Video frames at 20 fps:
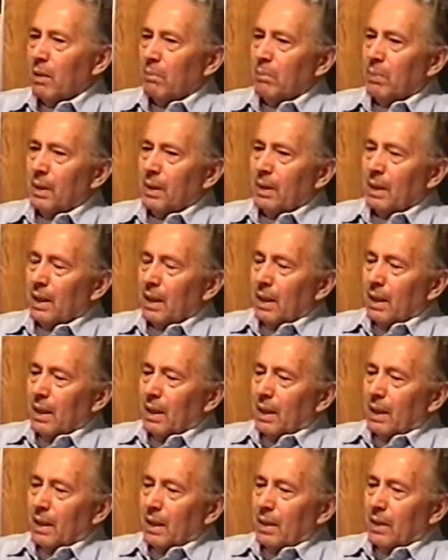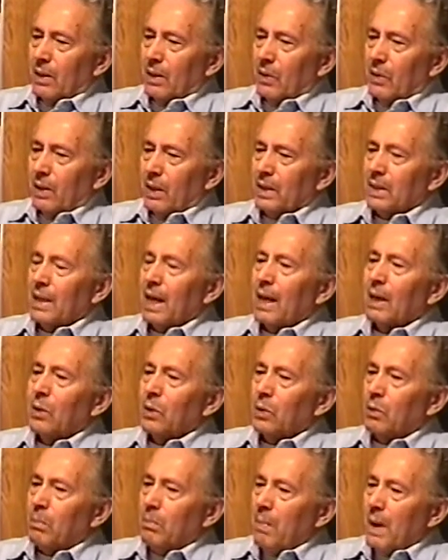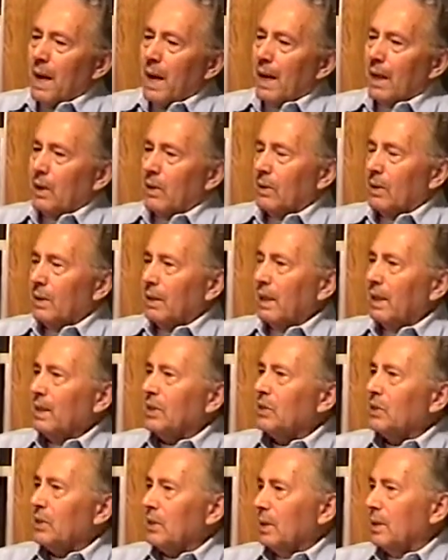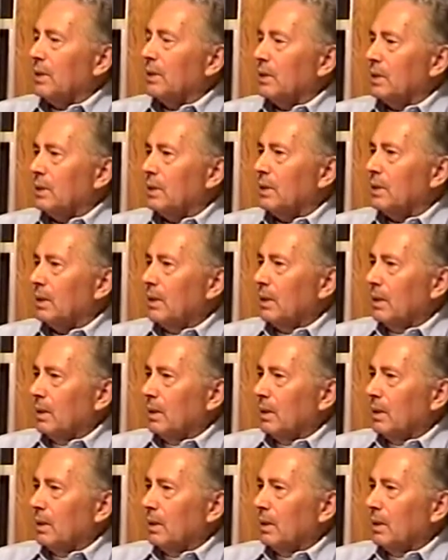But as I look back on incidents,